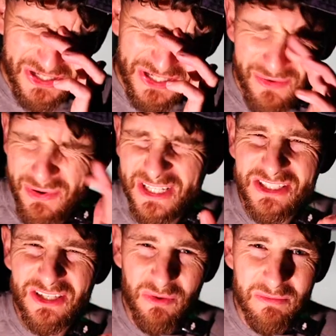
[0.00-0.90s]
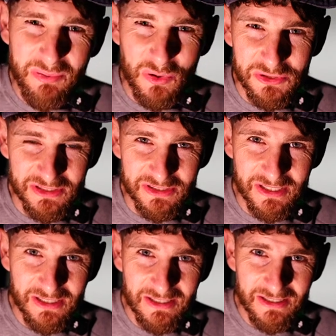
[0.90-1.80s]
to share why it's so important,
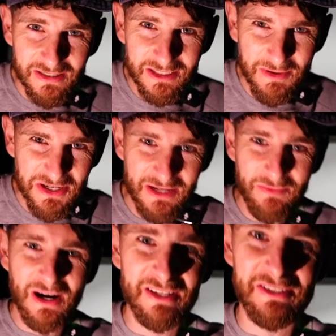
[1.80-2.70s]
especially in what I